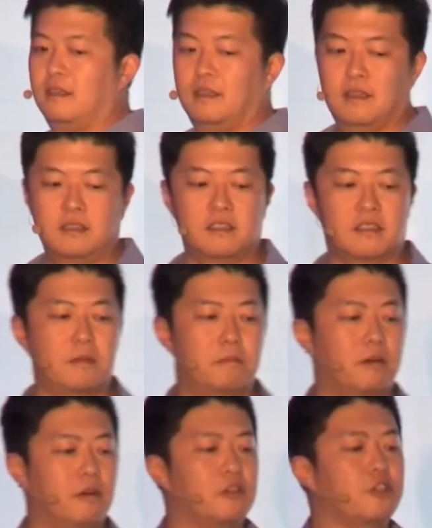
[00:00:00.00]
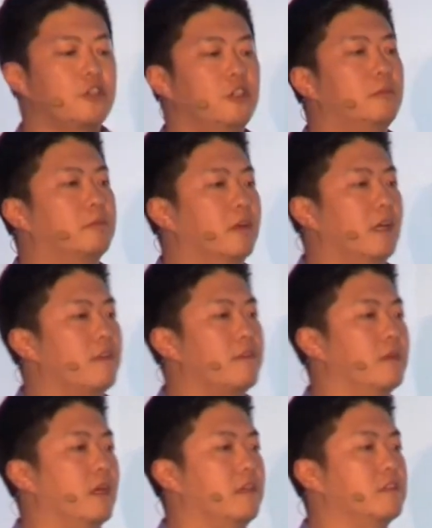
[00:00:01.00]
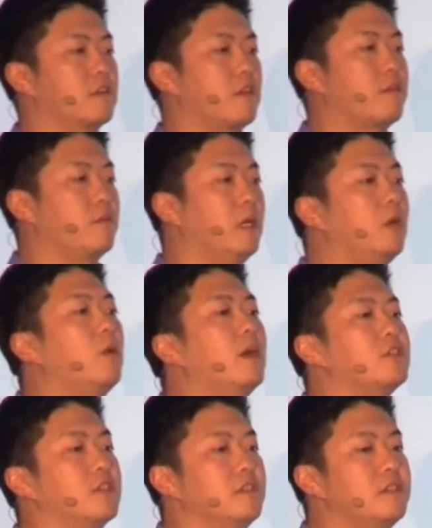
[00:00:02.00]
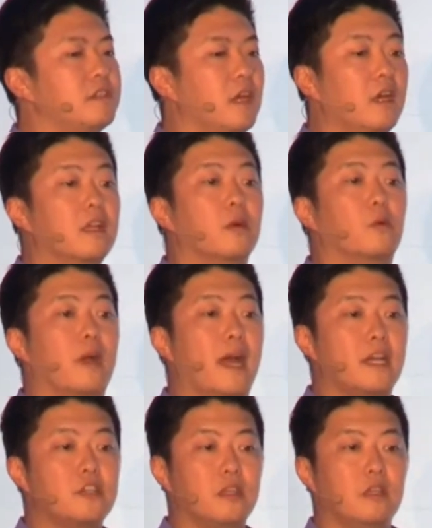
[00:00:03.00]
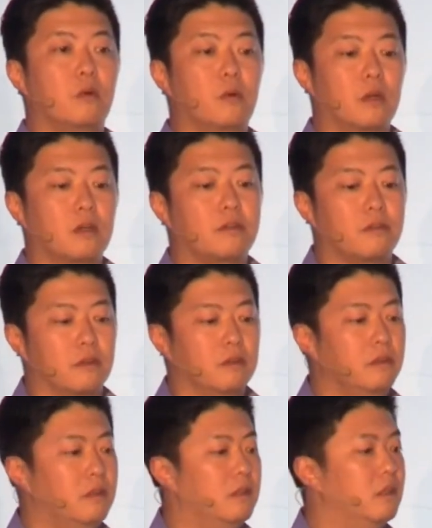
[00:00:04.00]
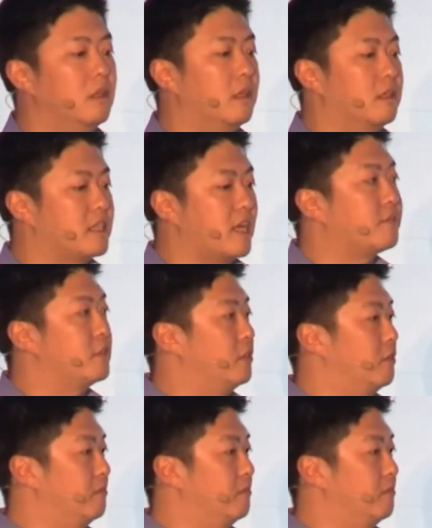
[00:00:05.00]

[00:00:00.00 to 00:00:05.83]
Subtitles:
This is the personal brand 3. And these are 3 questions that we're actually going to work through this afternoon.